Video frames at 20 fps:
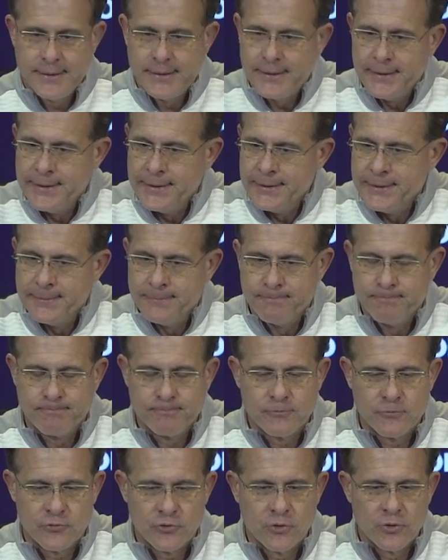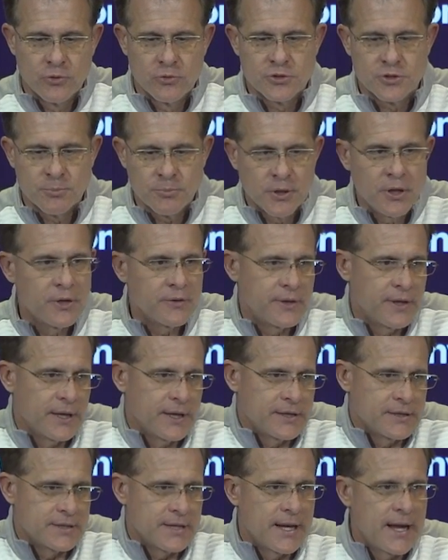So there were some good
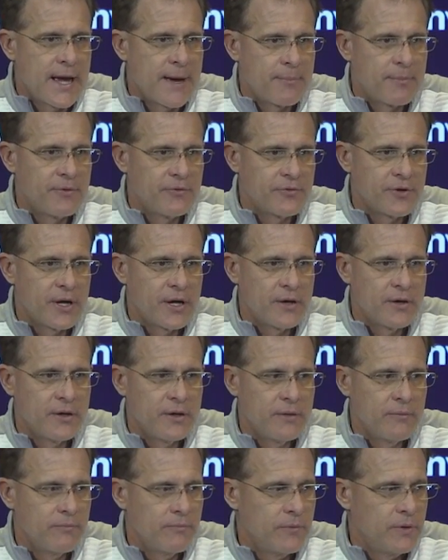things that happened Saturday,